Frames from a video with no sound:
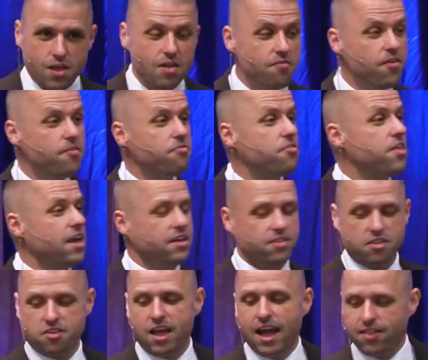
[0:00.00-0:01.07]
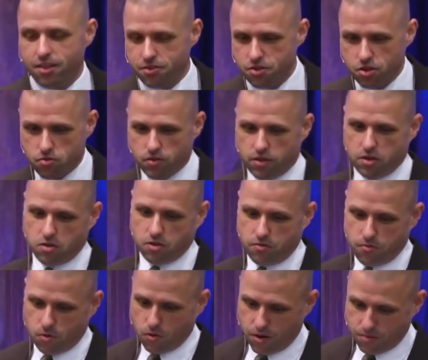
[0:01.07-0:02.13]
Fifth thing that silence is really good
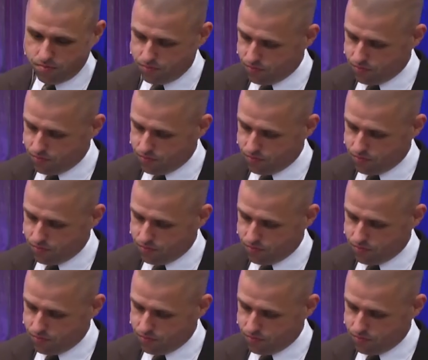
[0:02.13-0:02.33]
for.